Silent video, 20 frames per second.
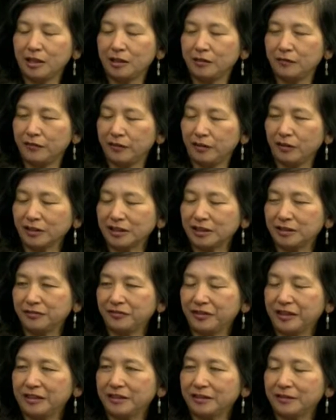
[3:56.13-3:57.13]

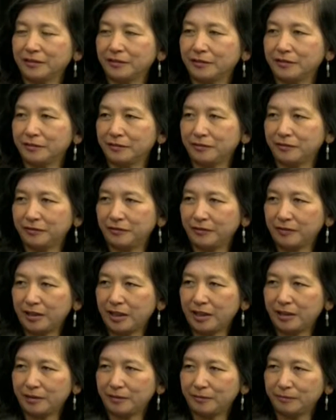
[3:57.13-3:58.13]
philosophies of
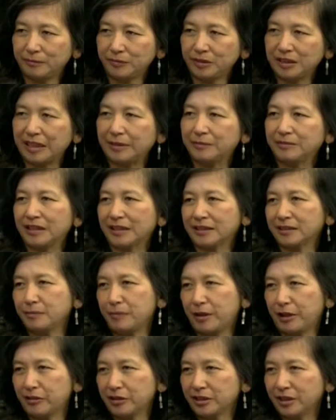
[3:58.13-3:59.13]
same-sex
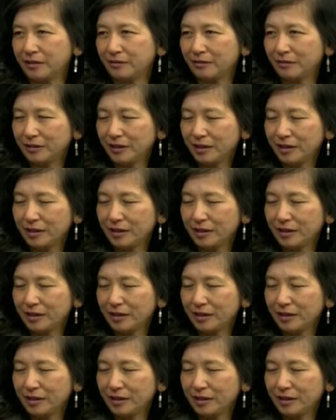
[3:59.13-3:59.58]
marriage, and